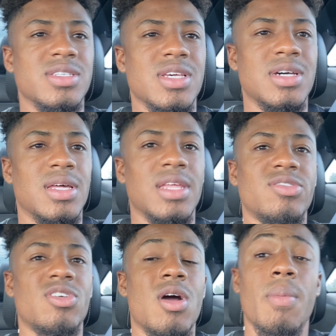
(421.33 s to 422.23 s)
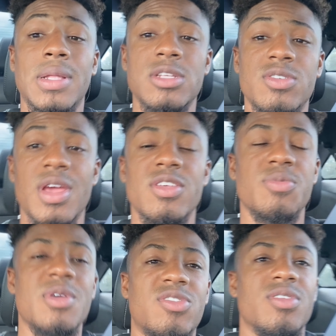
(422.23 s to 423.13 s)
let's talk about the
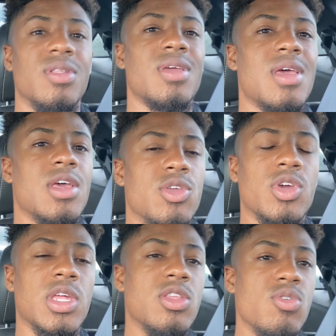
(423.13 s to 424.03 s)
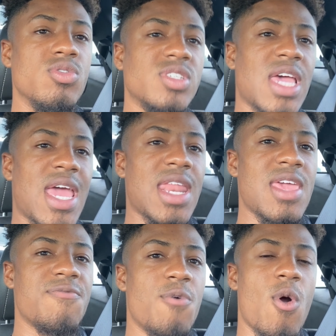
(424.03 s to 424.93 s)
transmission. You can use
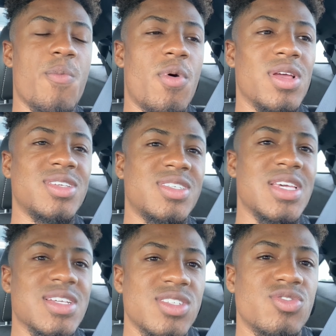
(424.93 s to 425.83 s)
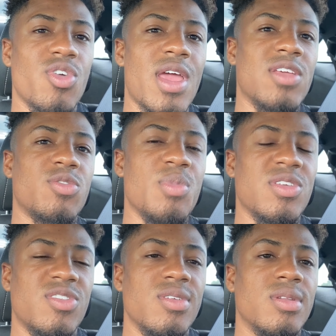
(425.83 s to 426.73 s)
any 4.6
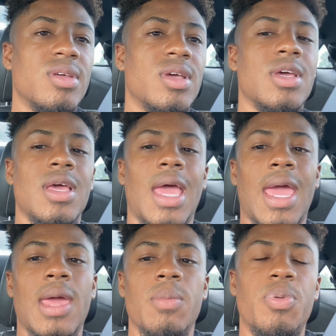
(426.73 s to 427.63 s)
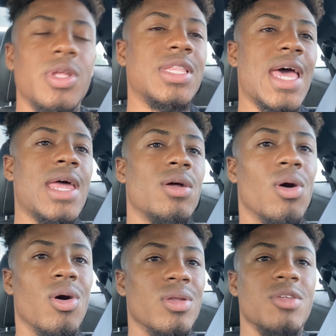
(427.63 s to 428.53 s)
transmission and put that
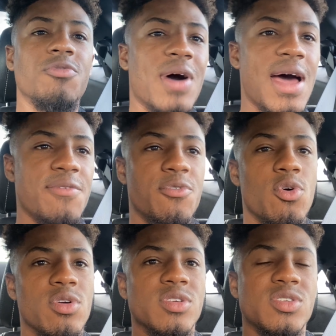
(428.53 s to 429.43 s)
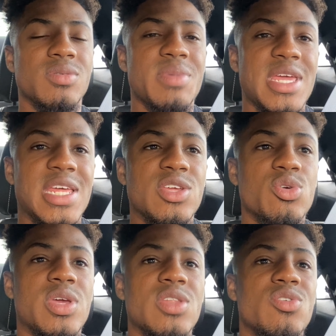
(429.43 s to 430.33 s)
on the 5.4. So meaning
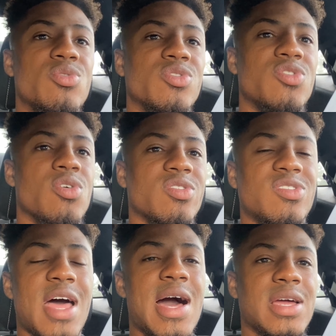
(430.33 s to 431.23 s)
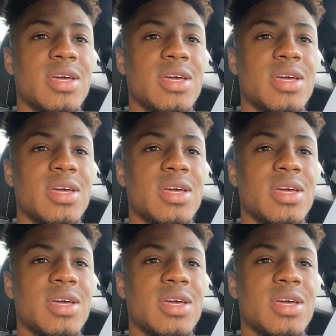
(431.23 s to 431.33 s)
you can use your stock